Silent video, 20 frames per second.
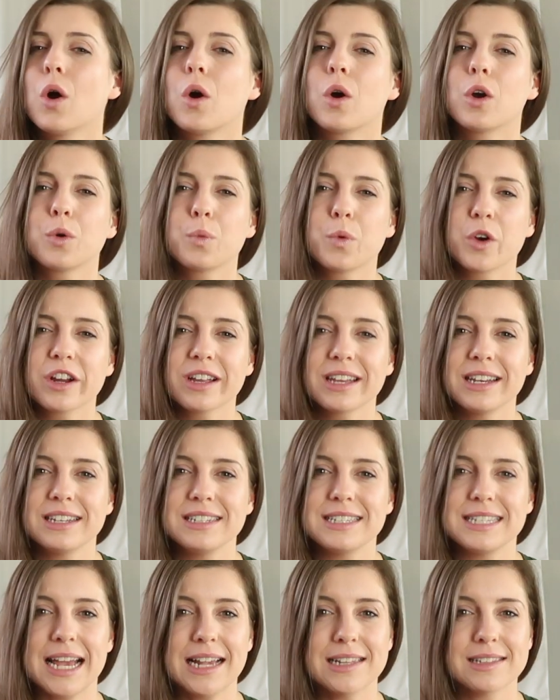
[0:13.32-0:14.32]
or work at a
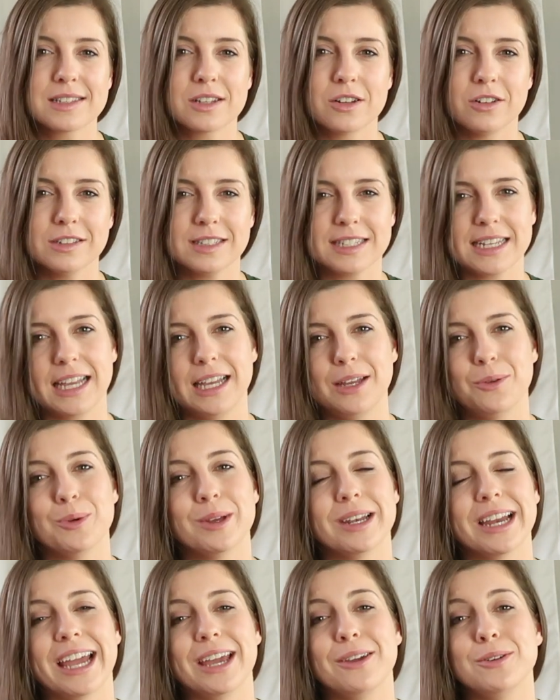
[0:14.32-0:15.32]
desk all day
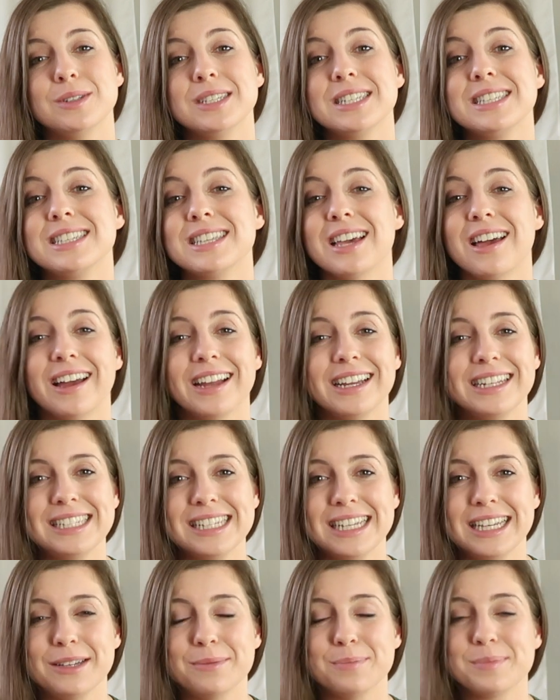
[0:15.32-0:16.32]
without tight
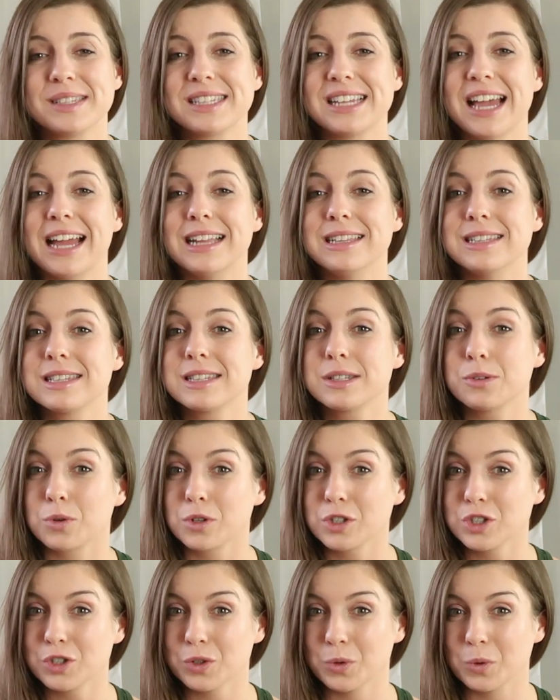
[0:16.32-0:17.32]
hips and sore
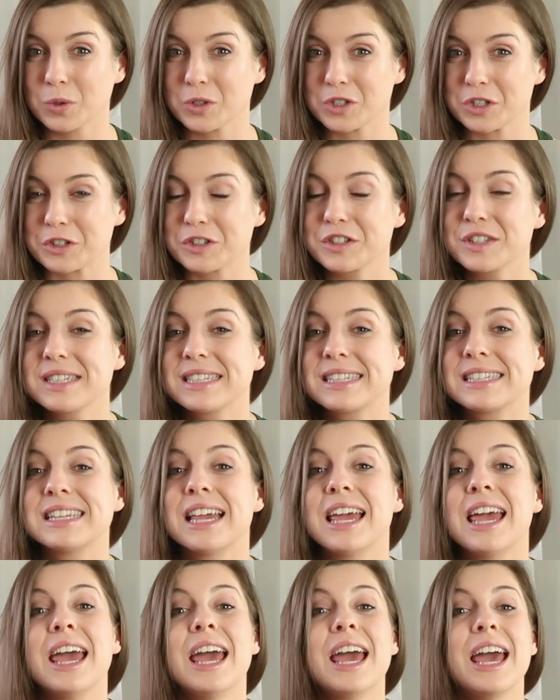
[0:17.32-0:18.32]
shoulders,
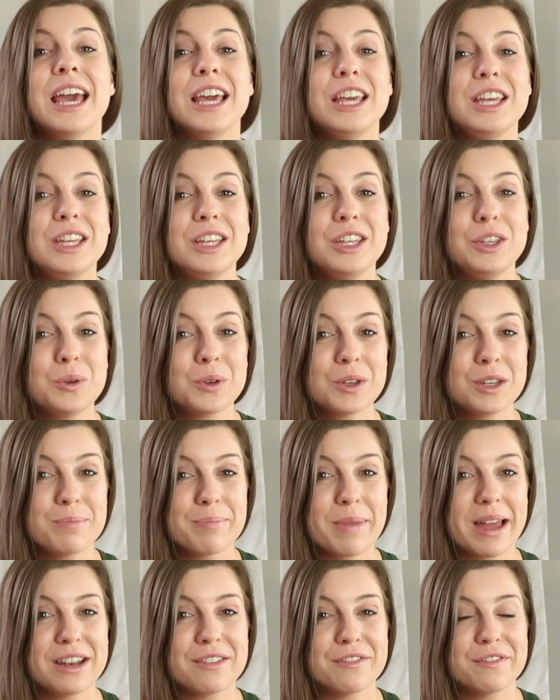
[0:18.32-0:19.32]
you could
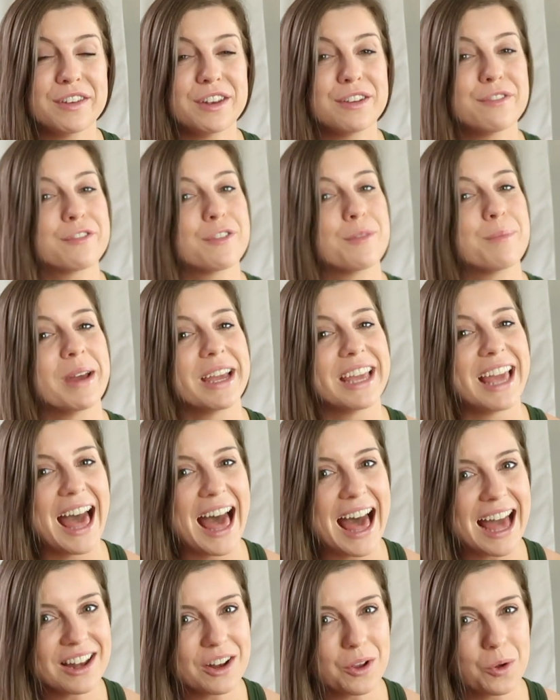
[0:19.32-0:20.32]
benefit from my
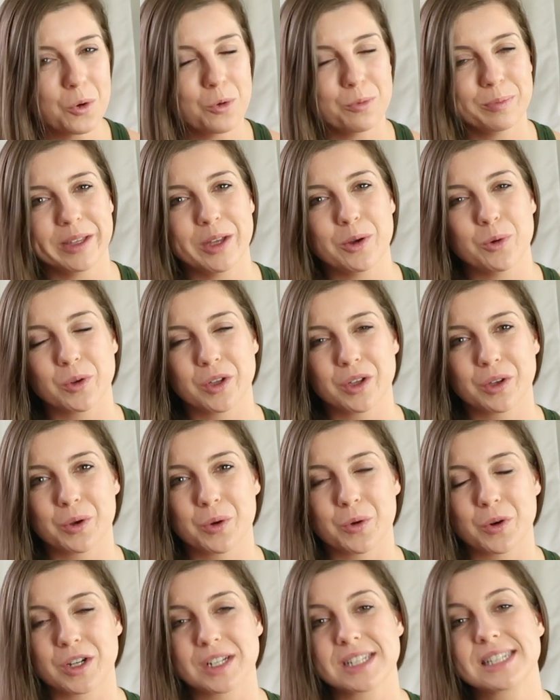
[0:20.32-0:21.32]
at-home yoga
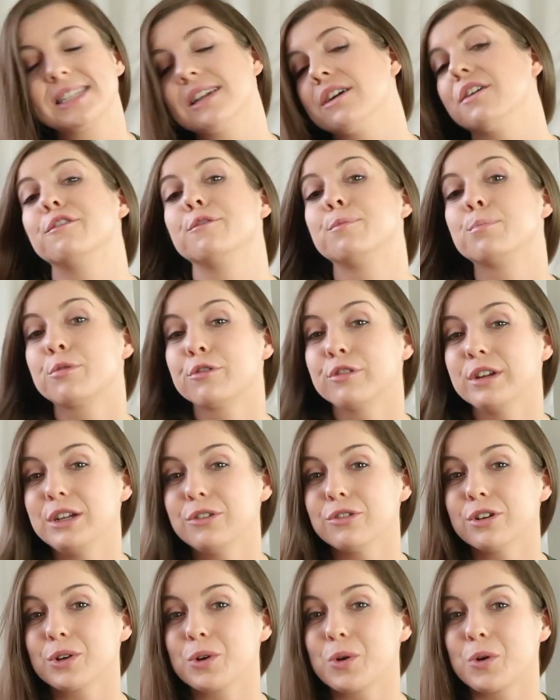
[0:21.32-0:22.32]
course of
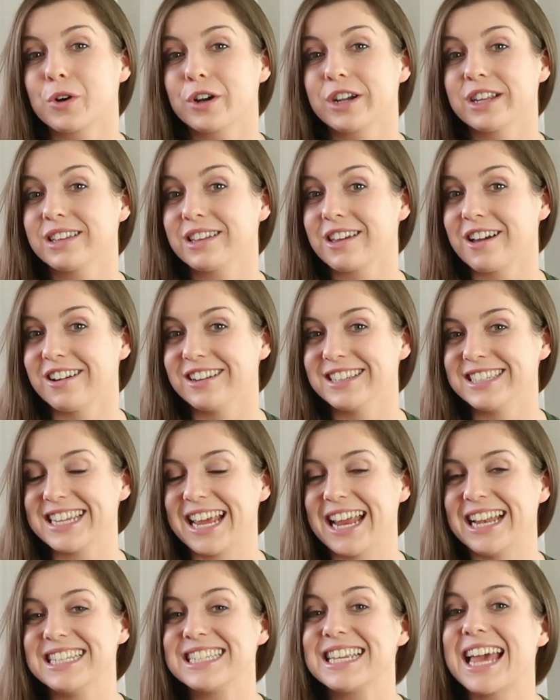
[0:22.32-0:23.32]
pre-recorded
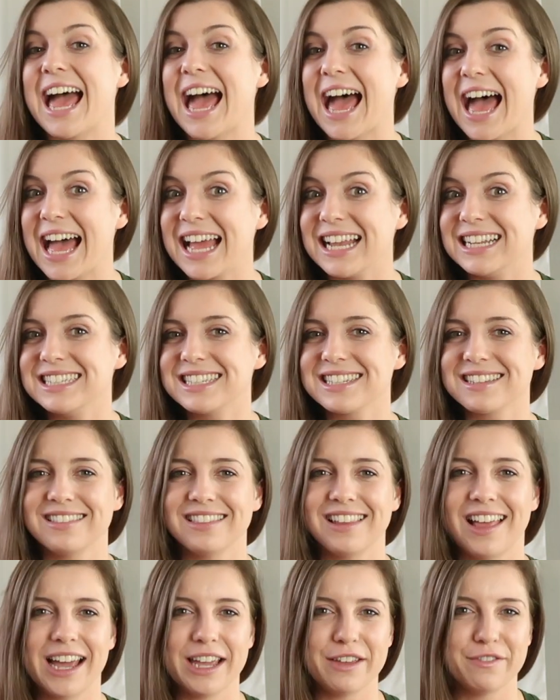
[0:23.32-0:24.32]
content and
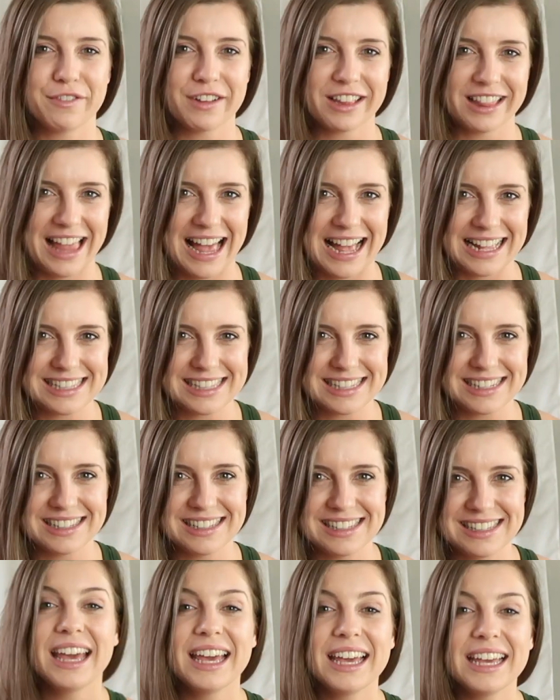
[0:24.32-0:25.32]
live
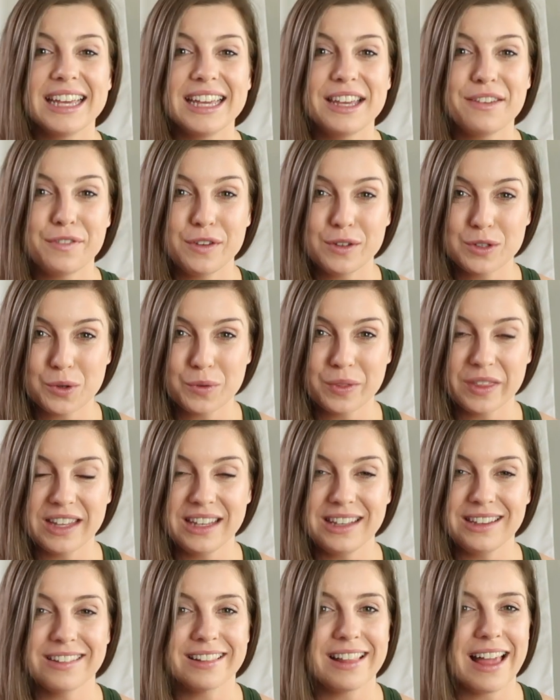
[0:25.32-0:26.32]
classes. If you don't
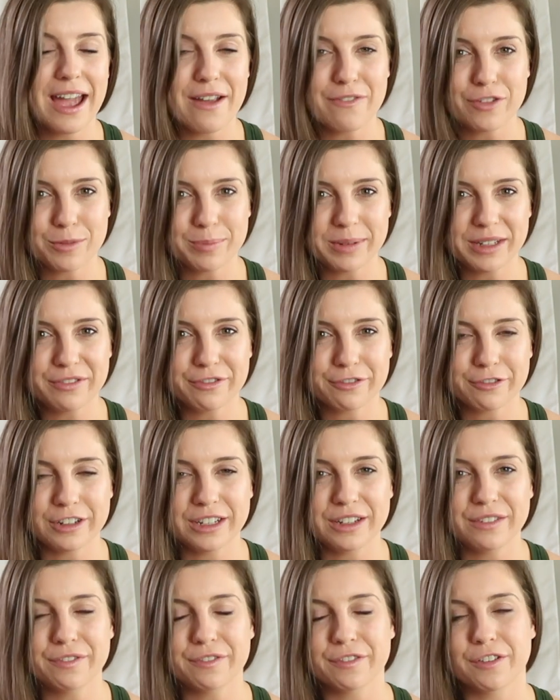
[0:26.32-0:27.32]
think you'll ever be
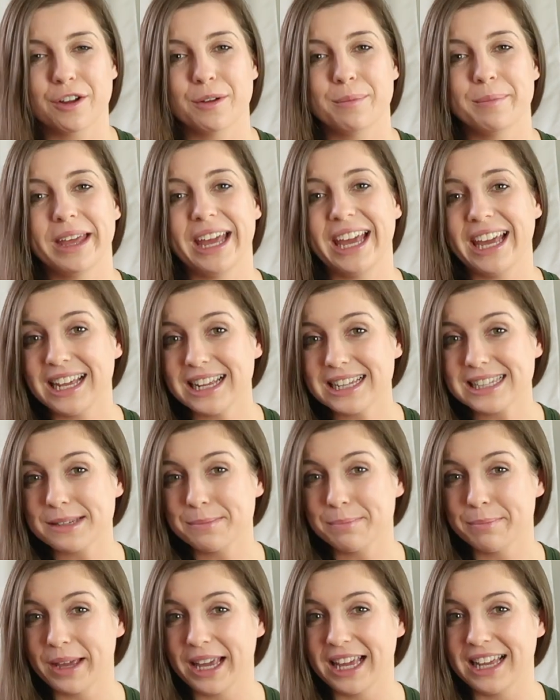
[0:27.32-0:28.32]
free from aches
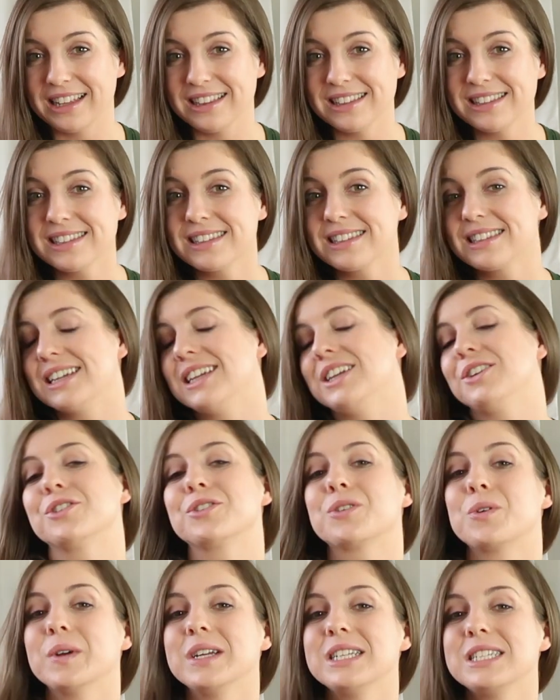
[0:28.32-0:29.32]
and pains, you're
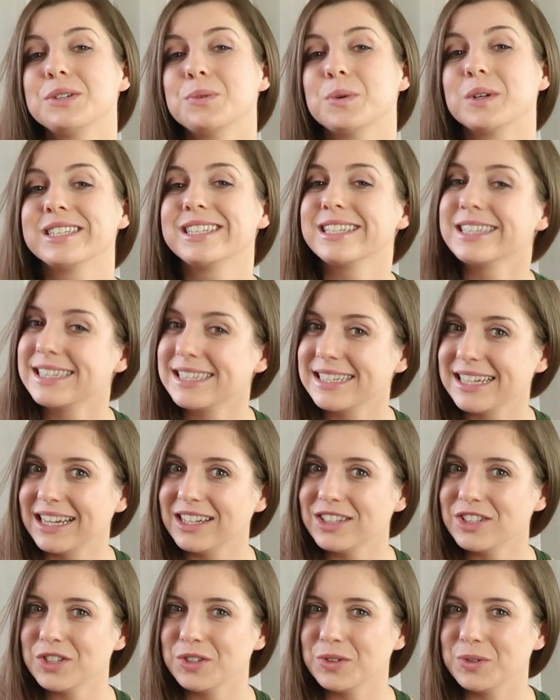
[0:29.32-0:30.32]
going to want to stay
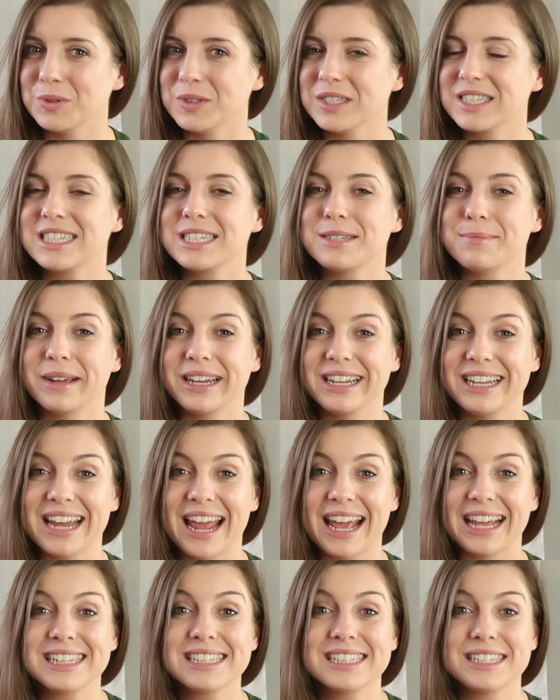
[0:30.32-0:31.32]
tuned to my
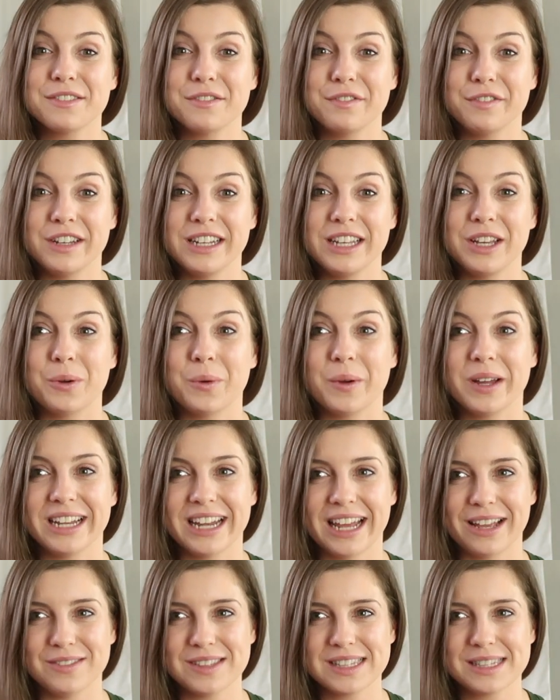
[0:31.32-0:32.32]
next video
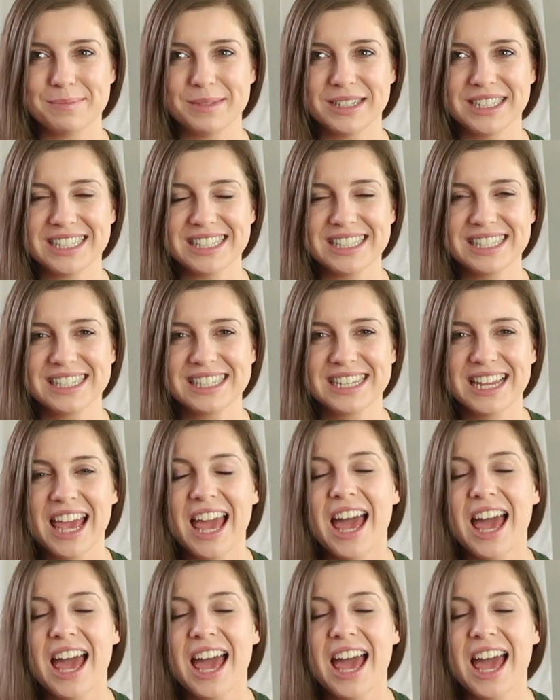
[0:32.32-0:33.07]
announcement.